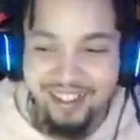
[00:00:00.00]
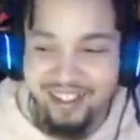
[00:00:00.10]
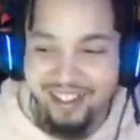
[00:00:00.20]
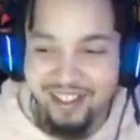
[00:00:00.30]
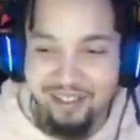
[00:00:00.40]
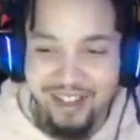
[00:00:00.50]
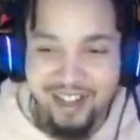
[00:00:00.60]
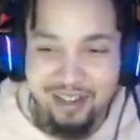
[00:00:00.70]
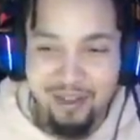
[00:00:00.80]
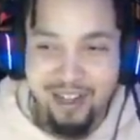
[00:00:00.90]
yeah, man.
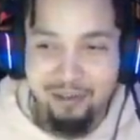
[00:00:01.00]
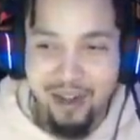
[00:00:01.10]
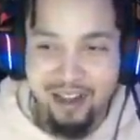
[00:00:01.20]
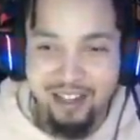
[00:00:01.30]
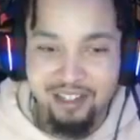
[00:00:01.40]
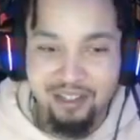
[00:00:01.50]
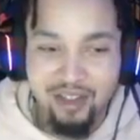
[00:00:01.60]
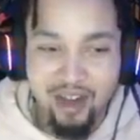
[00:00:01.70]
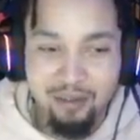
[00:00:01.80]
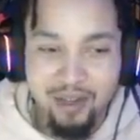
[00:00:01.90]
Come on. i will let you
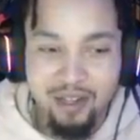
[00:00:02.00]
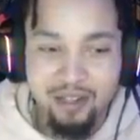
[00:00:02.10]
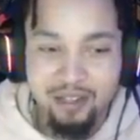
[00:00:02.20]
drive, man.